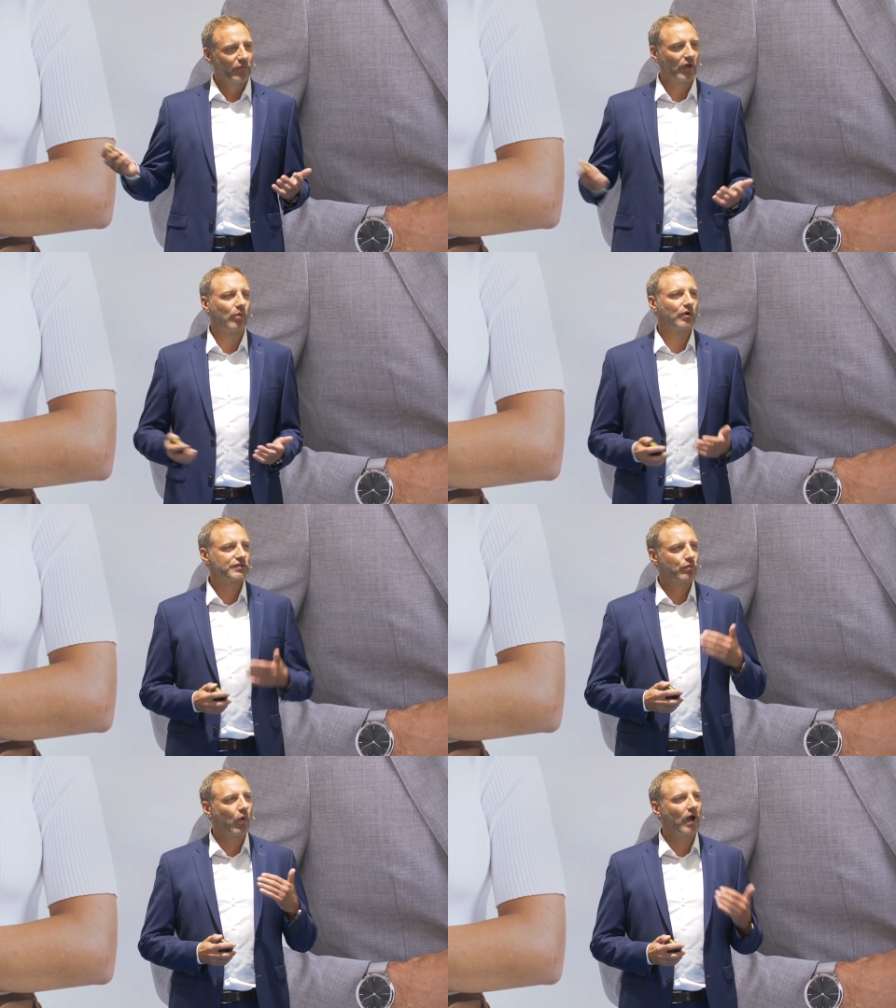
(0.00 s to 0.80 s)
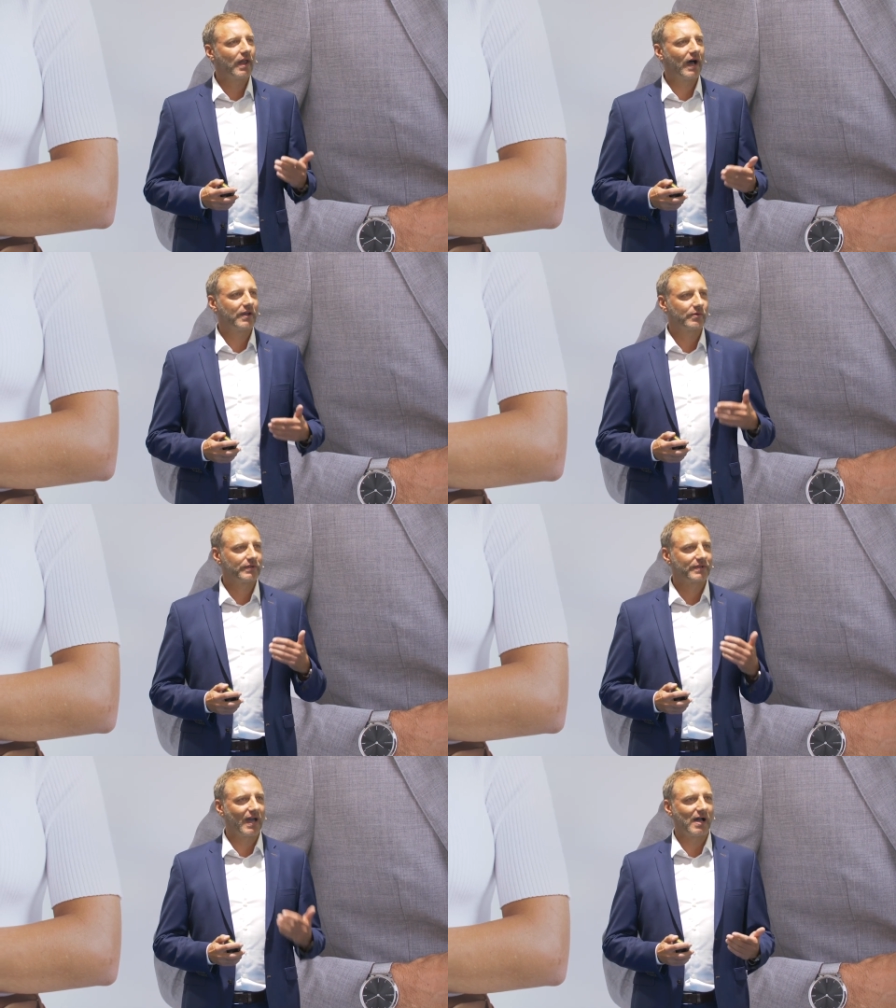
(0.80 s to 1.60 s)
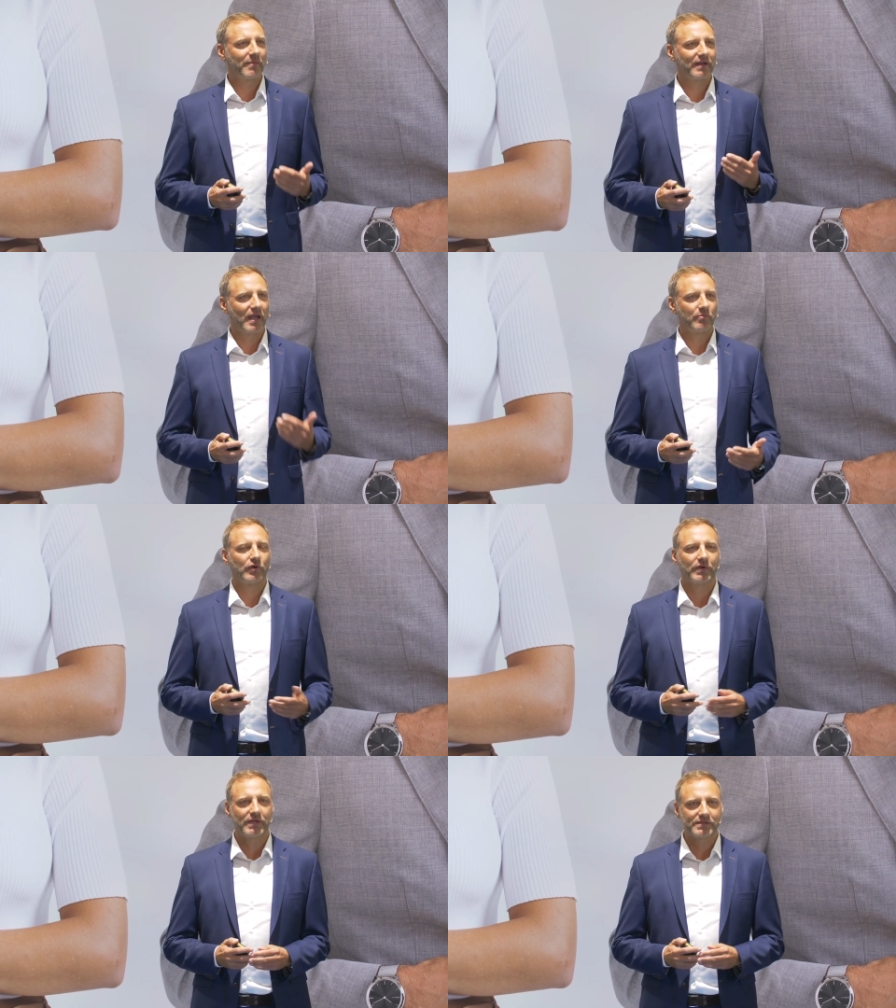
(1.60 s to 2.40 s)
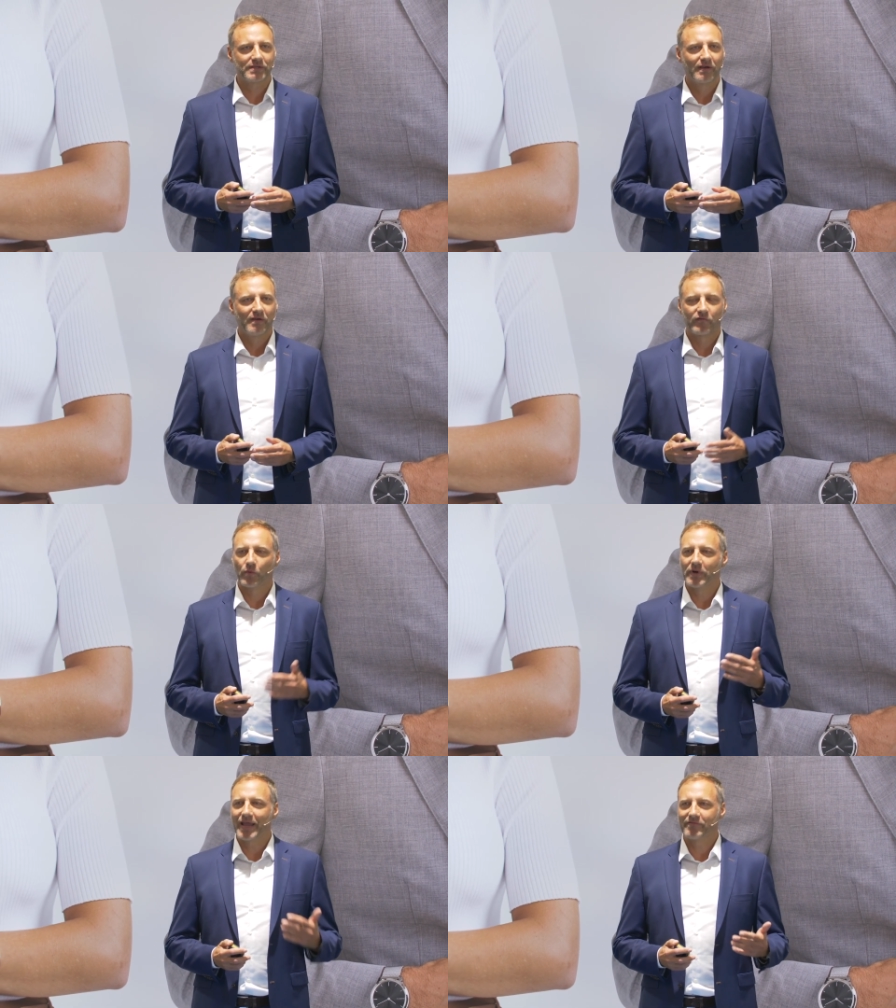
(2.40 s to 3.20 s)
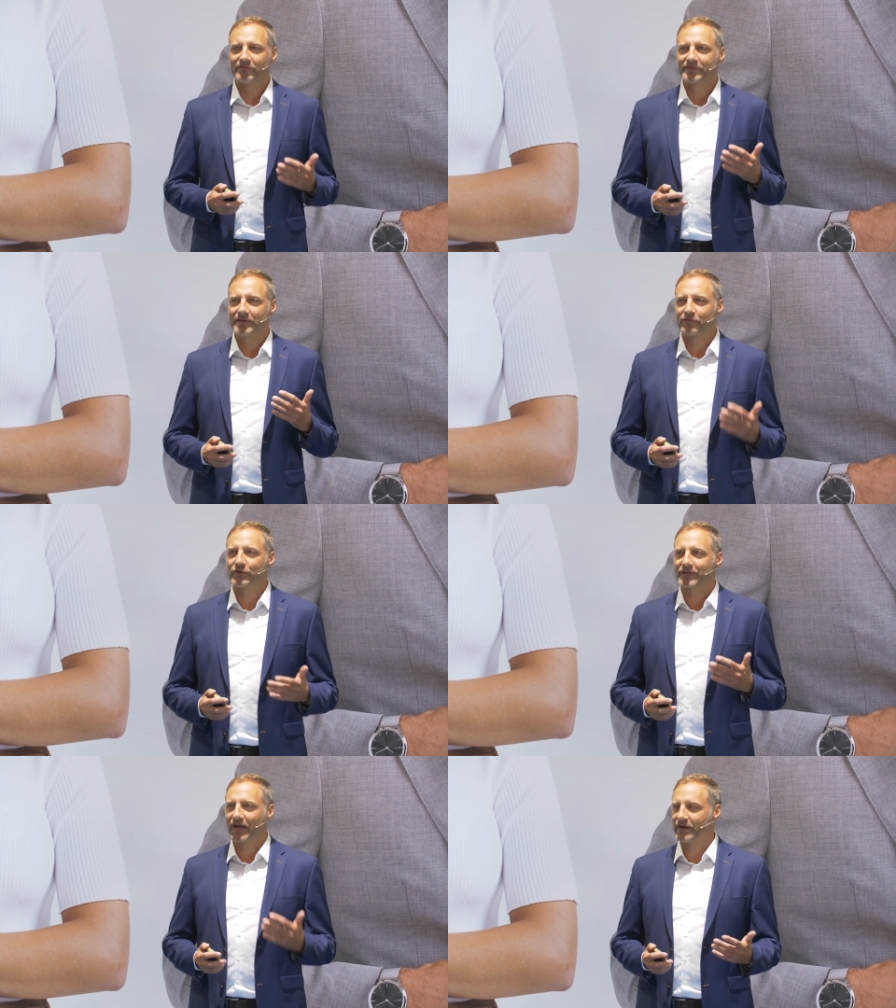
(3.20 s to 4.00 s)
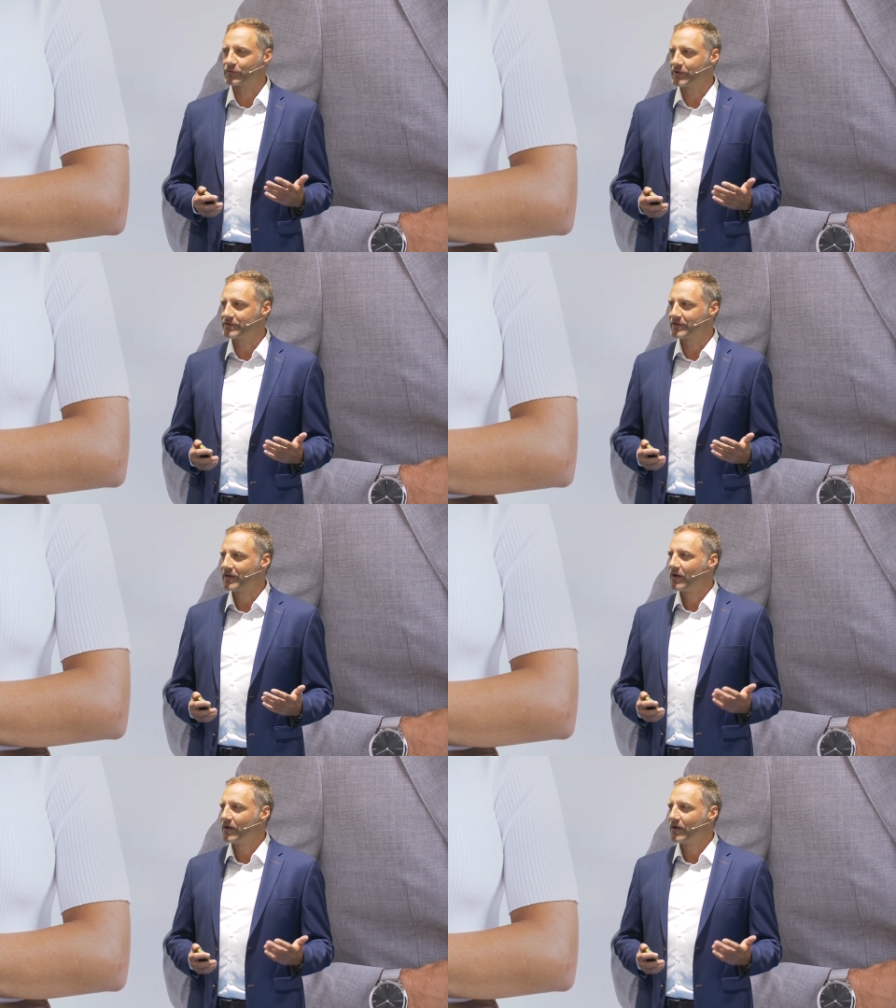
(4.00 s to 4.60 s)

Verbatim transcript: but almost one hundred Garmin employees from eleven different countries